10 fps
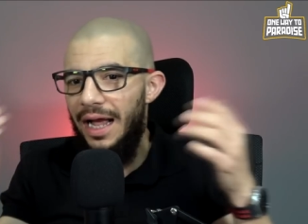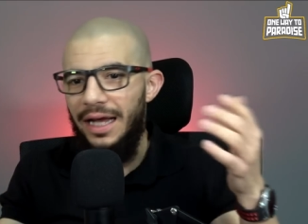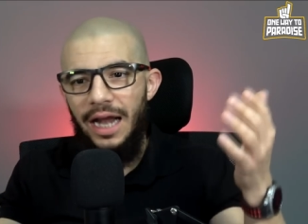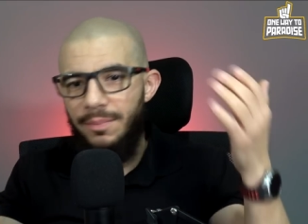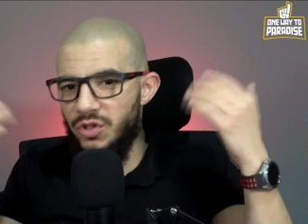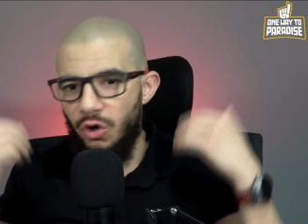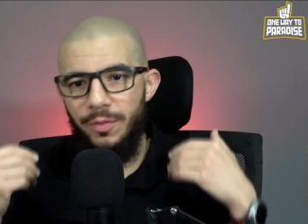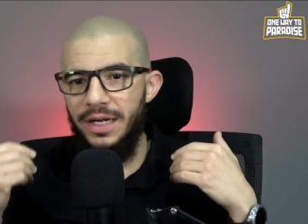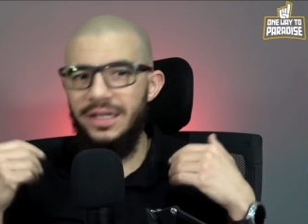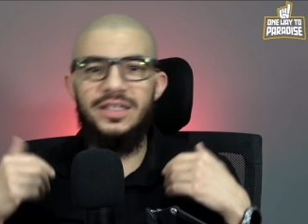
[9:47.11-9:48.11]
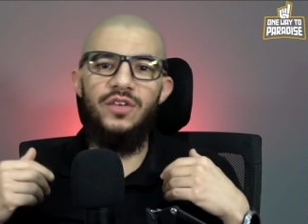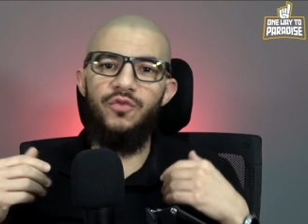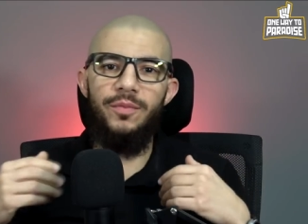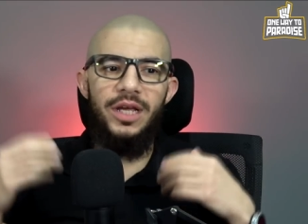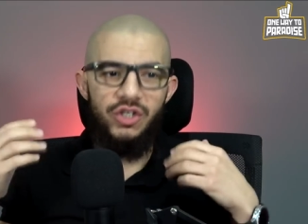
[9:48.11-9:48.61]
and absorbing this
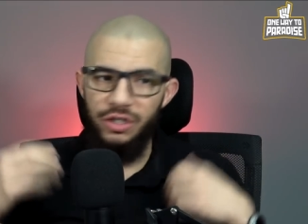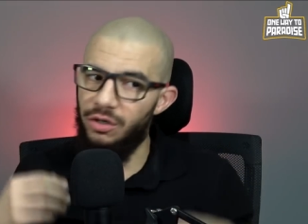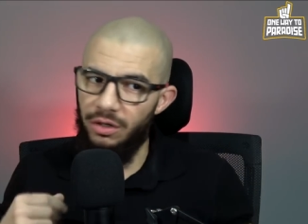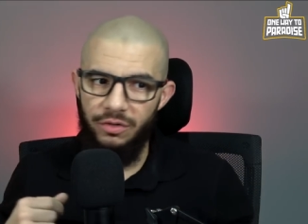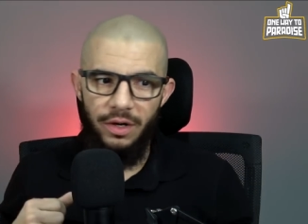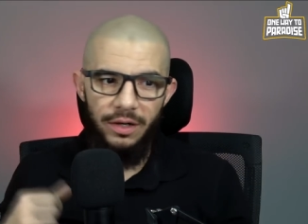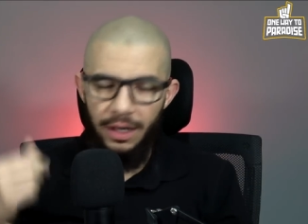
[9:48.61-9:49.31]
information on,